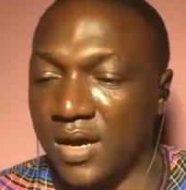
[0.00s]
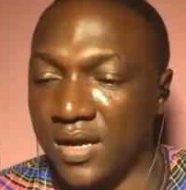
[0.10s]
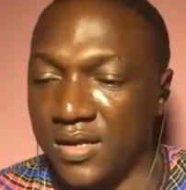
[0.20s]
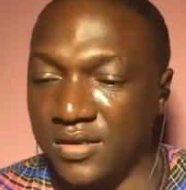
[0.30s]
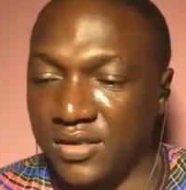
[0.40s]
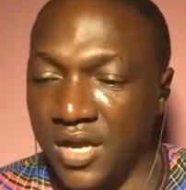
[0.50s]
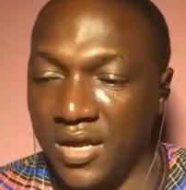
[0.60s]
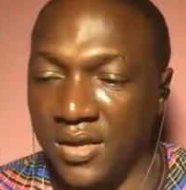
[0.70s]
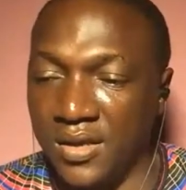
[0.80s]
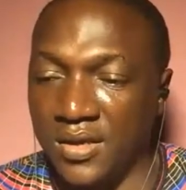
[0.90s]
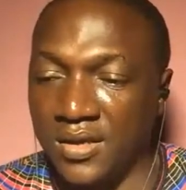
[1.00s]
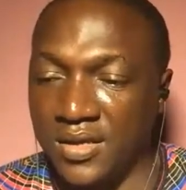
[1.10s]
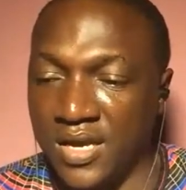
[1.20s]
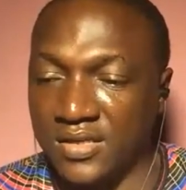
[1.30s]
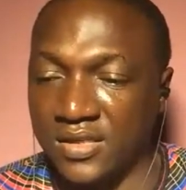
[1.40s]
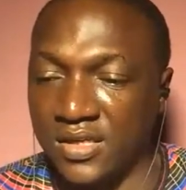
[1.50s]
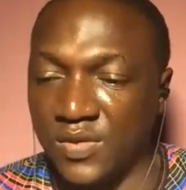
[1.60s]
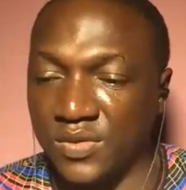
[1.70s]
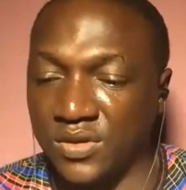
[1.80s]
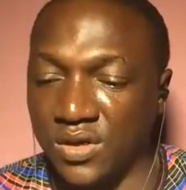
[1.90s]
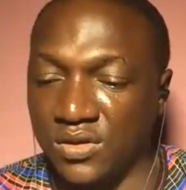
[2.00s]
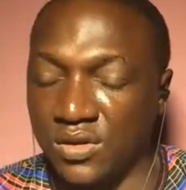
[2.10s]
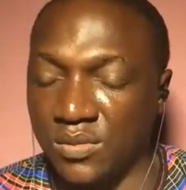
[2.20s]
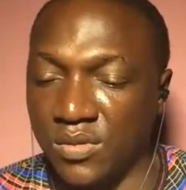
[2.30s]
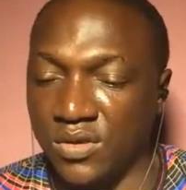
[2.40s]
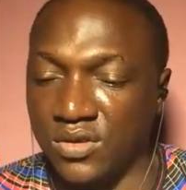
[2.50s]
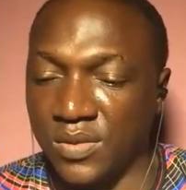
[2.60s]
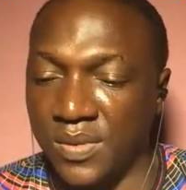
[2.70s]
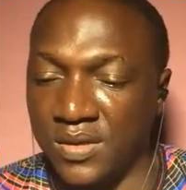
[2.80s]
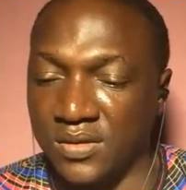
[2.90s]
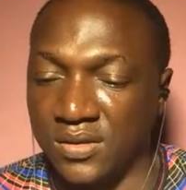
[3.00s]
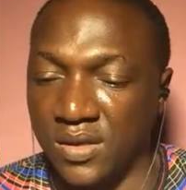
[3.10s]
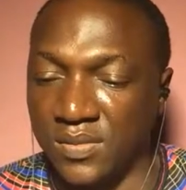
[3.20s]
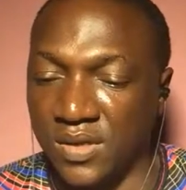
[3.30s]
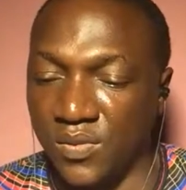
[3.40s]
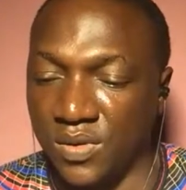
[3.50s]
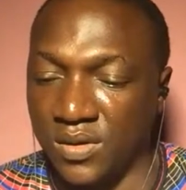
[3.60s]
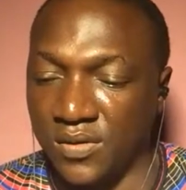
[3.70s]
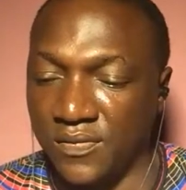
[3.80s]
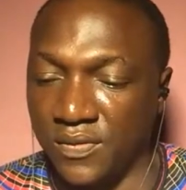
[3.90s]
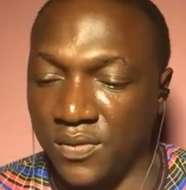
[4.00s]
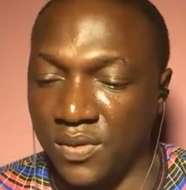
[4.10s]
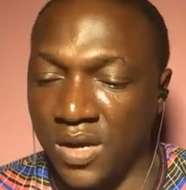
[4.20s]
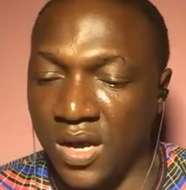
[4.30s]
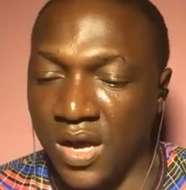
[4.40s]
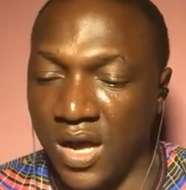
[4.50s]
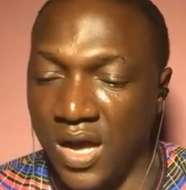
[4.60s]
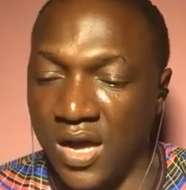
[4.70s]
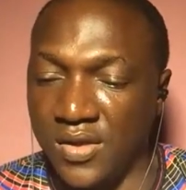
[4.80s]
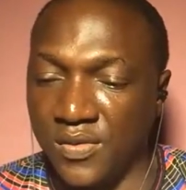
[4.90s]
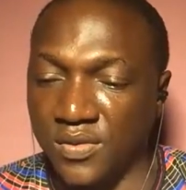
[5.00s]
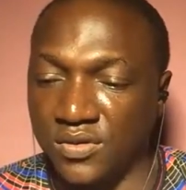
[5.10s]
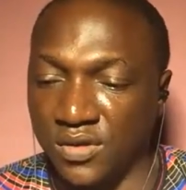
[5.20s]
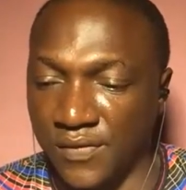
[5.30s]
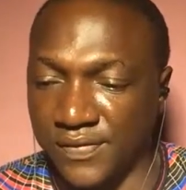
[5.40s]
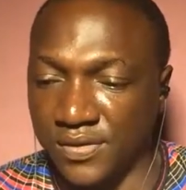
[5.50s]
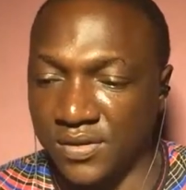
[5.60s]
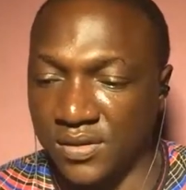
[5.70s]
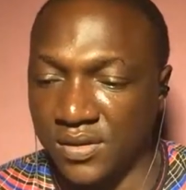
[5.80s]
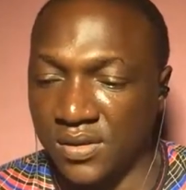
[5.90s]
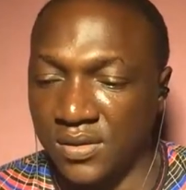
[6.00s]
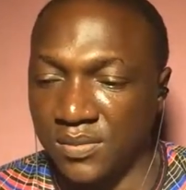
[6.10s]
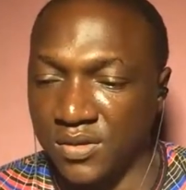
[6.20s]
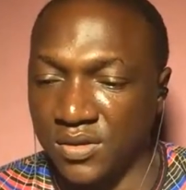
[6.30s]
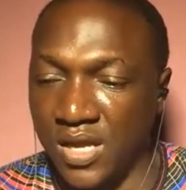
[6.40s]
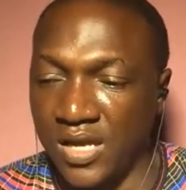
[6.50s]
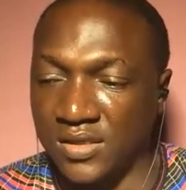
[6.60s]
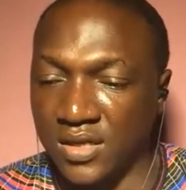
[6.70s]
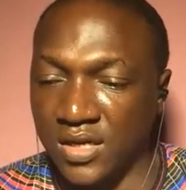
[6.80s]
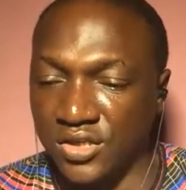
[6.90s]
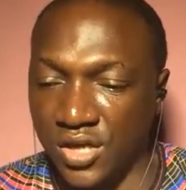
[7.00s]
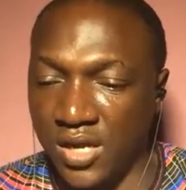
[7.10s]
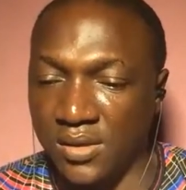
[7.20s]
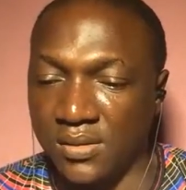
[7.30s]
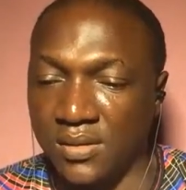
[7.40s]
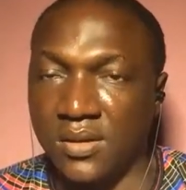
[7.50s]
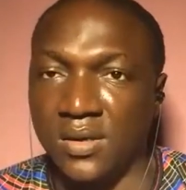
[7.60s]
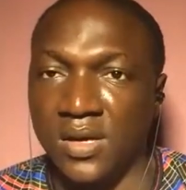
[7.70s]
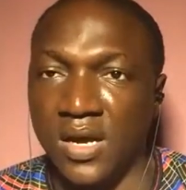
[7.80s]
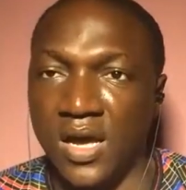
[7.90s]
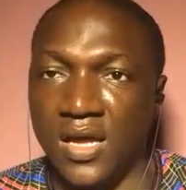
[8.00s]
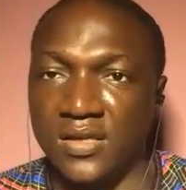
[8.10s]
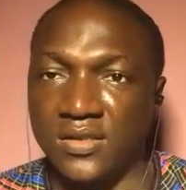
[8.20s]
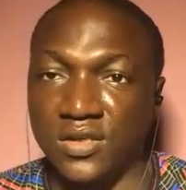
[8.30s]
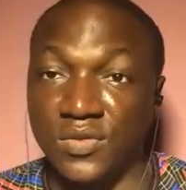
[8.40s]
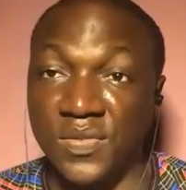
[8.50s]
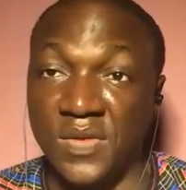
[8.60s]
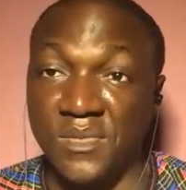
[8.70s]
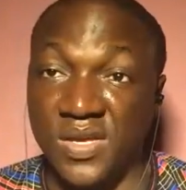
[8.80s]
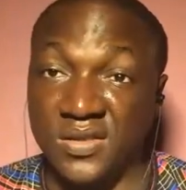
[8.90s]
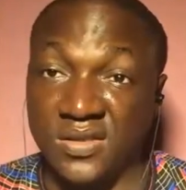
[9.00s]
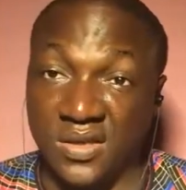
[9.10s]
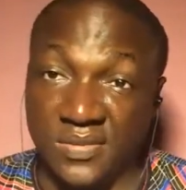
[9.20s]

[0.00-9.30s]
Cliche. Yesterday we talked so much about something wonderful, how a hero suffers, but today is cliche, and it's going to be a bit.